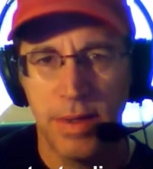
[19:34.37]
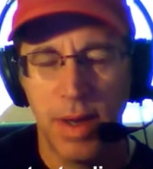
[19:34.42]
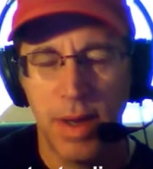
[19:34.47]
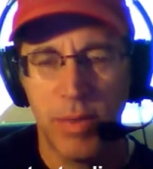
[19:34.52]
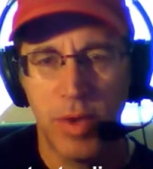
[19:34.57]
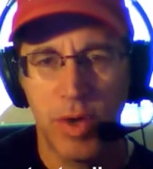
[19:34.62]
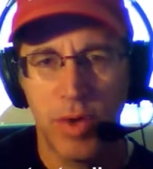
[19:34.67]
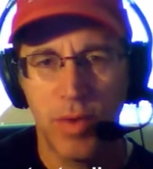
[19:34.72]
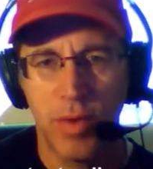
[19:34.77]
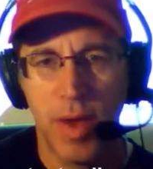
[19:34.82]

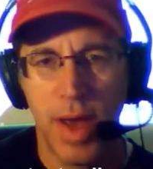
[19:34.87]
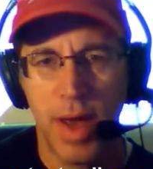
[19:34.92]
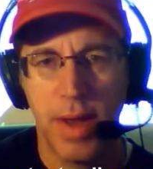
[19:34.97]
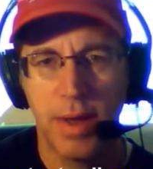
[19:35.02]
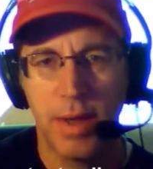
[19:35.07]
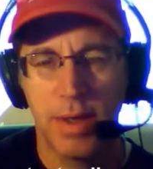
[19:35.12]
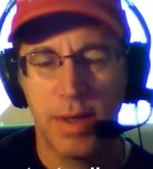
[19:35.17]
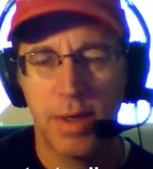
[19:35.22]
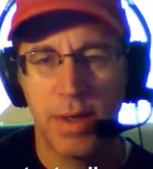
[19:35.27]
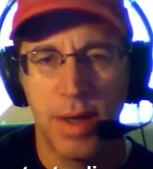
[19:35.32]

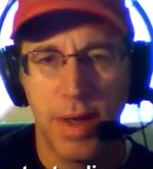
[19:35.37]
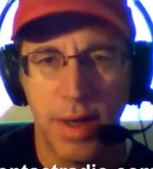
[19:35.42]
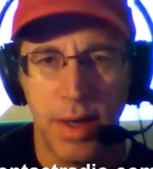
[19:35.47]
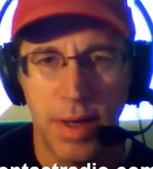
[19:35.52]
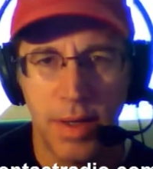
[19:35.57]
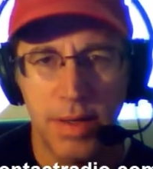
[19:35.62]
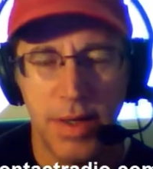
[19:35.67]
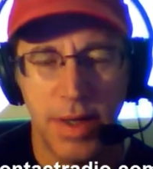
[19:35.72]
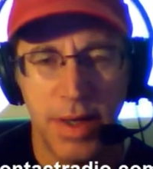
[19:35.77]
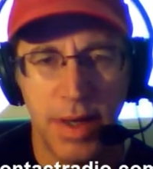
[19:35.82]
Democratic
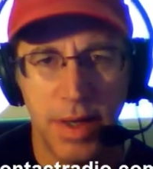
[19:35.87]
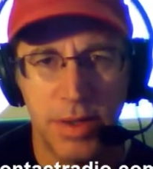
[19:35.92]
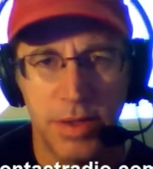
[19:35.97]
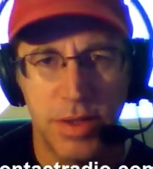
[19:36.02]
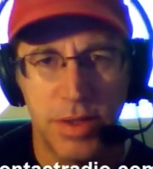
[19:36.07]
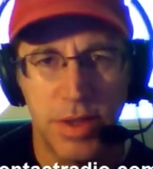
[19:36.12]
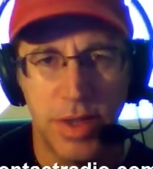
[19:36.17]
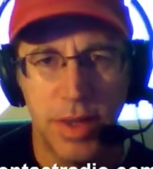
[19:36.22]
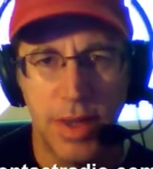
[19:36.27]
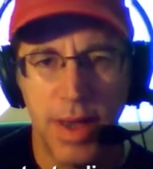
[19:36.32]

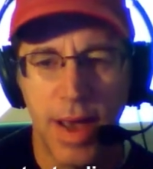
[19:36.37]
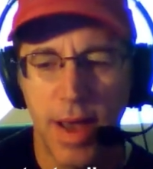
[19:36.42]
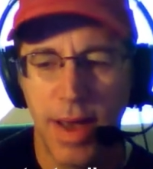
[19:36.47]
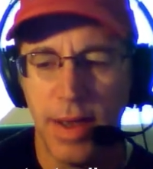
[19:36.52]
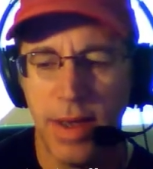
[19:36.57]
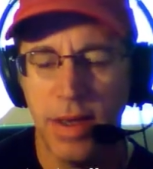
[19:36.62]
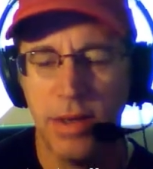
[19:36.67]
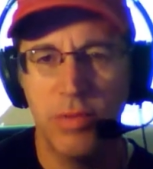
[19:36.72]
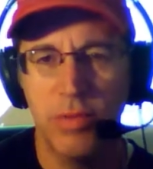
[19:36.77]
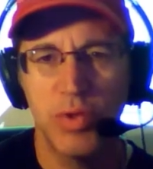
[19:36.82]
DNC
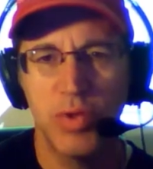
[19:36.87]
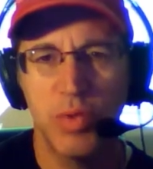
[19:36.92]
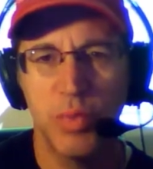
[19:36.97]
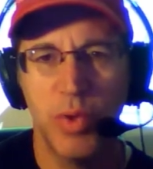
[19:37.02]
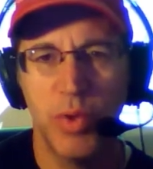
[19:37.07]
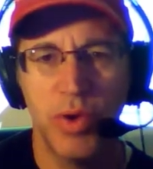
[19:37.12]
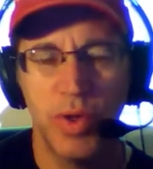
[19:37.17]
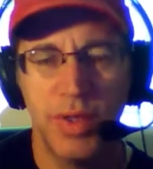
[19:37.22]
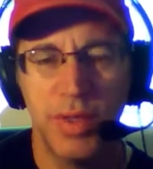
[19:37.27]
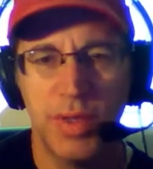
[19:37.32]
guy, he was a
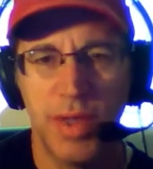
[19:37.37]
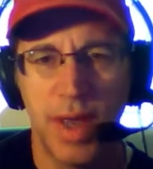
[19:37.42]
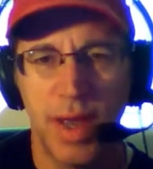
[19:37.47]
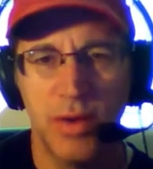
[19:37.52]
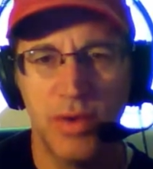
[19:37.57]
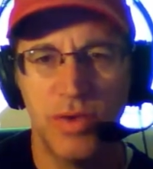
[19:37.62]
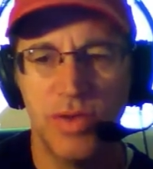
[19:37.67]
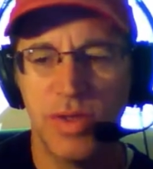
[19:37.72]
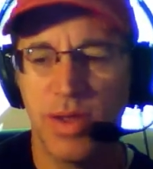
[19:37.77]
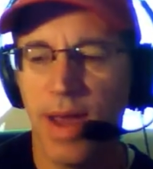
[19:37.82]
Bernie
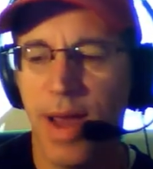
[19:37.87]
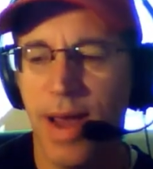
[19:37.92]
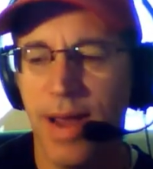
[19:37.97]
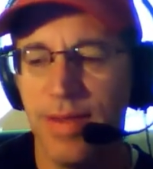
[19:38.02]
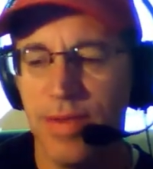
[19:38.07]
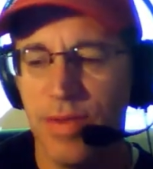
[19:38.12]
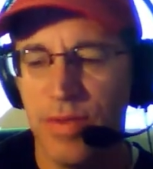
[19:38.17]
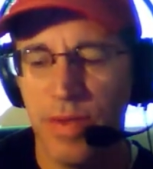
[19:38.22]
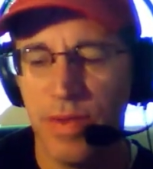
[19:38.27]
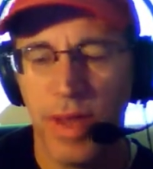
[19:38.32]
Sanders
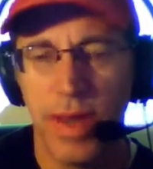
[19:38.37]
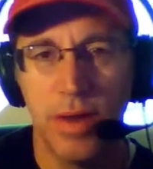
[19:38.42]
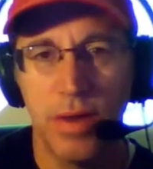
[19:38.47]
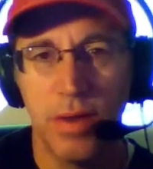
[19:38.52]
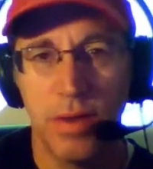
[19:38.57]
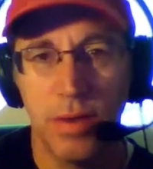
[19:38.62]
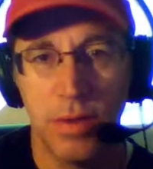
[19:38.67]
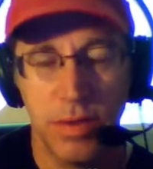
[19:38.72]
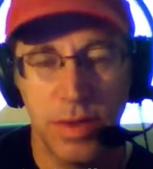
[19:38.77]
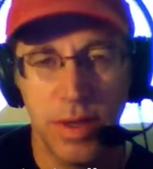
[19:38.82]
guy, then
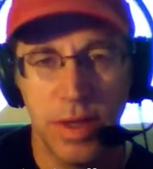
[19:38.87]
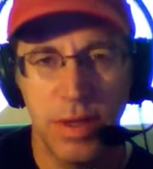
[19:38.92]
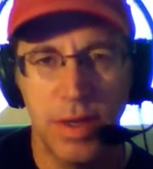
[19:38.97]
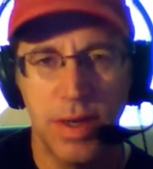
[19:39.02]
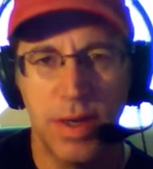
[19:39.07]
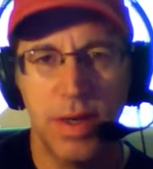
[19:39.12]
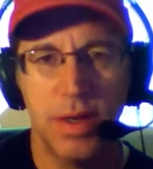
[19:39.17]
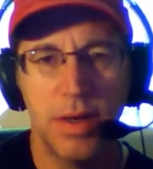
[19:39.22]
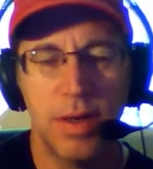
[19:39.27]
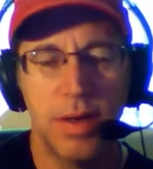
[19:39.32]
later did
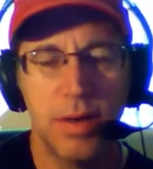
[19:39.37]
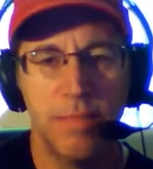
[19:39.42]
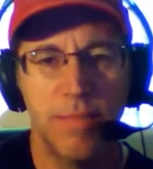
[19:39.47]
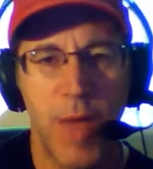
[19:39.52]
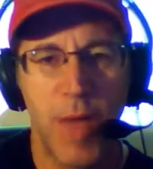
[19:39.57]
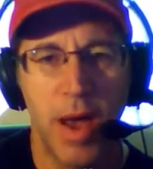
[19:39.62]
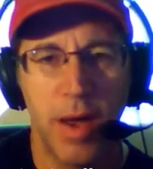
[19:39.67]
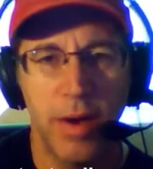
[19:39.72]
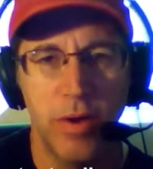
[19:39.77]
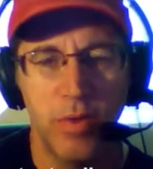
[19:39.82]
get
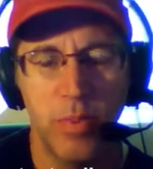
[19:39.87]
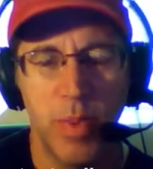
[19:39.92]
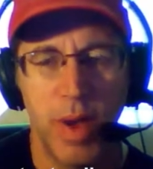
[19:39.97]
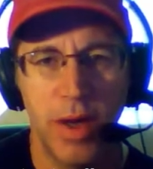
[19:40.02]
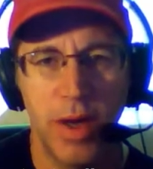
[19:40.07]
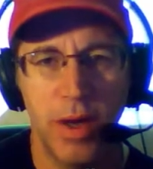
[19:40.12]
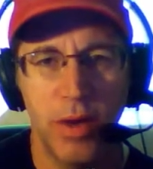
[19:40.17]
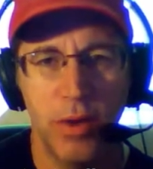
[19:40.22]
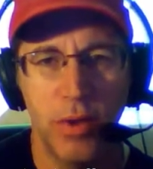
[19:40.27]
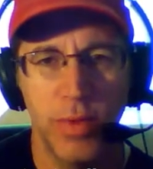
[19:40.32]
hired
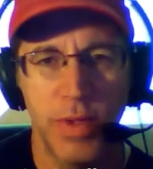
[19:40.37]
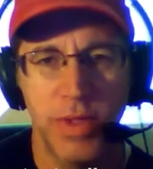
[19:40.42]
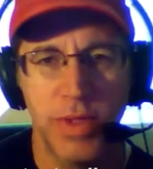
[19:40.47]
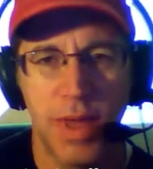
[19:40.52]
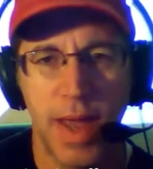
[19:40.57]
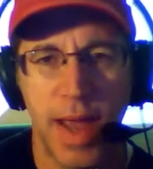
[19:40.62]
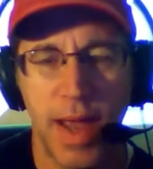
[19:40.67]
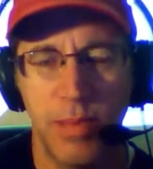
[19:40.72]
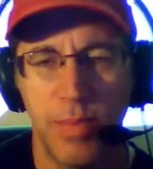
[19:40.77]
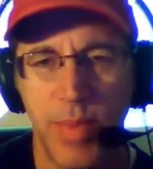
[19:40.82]
by Hillary's
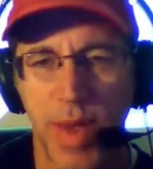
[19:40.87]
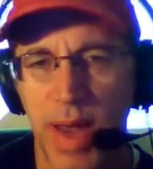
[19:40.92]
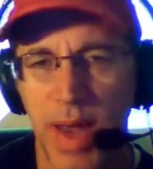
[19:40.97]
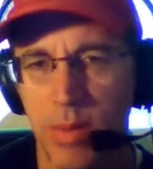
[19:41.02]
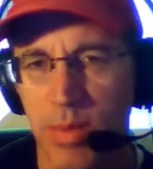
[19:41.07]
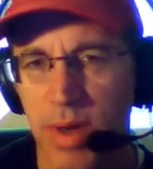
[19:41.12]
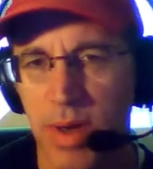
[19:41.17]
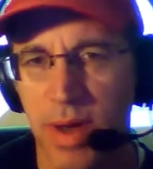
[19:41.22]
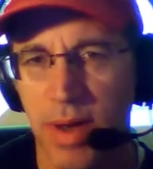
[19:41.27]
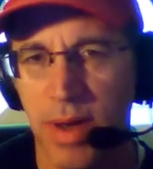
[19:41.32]
campaign
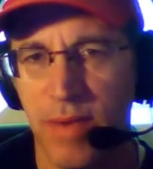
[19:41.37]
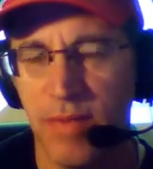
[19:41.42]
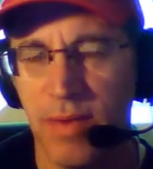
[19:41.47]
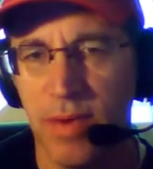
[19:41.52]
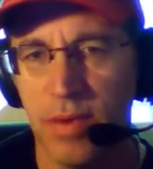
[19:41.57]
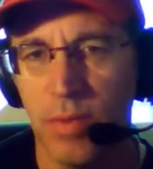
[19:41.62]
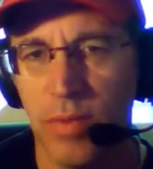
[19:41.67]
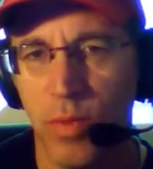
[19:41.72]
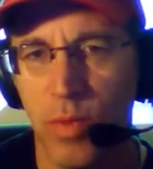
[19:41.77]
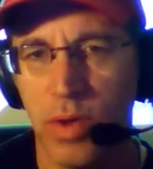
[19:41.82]
but
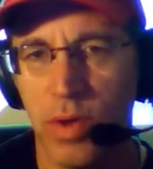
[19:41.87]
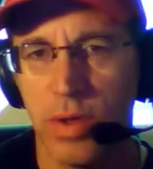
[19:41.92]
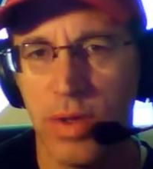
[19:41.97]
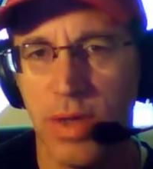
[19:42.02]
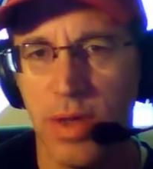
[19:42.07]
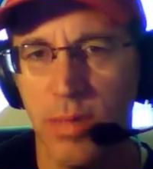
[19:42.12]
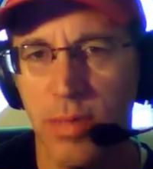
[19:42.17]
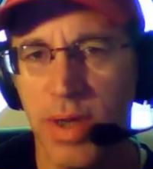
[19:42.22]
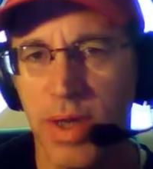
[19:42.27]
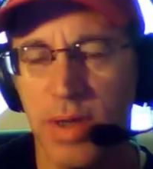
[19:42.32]
never worked
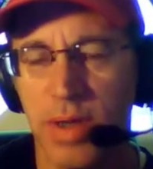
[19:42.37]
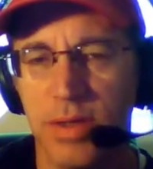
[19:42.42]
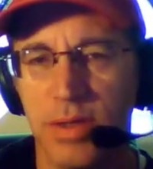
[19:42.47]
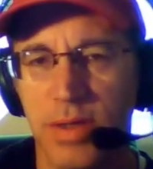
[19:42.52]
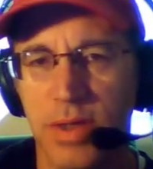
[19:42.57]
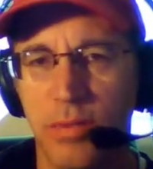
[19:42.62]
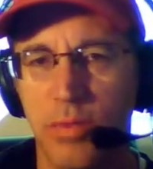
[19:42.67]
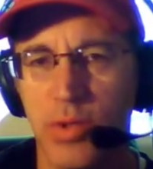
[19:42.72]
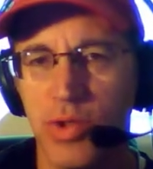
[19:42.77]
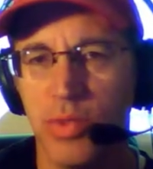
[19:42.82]
there because
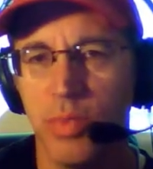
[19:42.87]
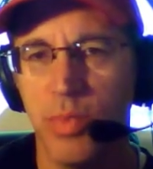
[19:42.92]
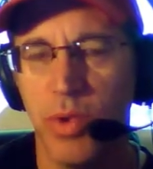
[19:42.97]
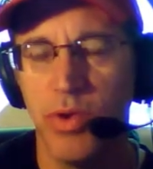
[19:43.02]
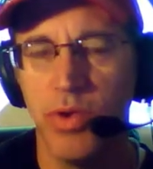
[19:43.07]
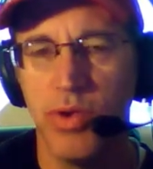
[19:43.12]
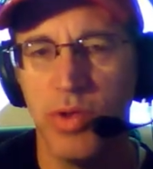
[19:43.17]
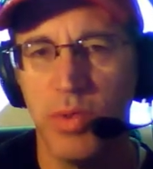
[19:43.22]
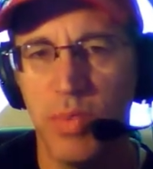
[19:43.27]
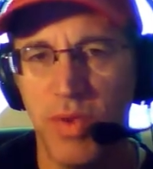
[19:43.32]
he was
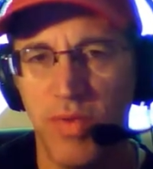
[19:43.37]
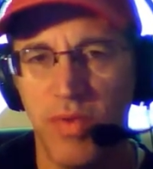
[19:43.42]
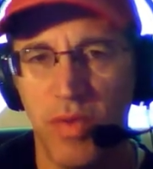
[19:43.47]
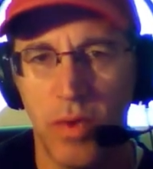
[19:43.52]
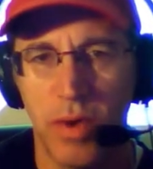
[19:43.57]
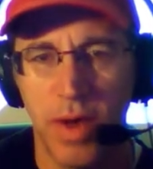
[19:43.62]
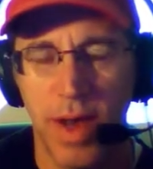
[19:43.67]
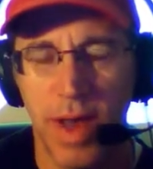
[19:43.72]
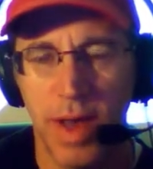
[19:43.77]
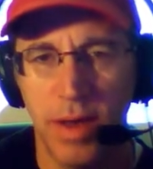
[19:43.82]
murdered
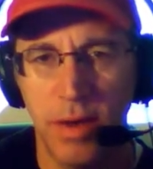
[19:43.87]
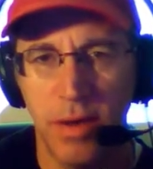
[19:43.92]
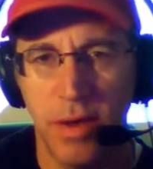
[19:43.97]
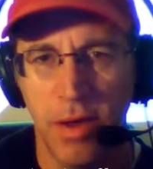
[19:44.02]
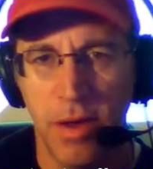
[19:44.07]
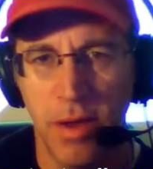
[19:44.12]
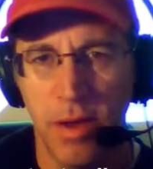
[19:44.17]
beforehand.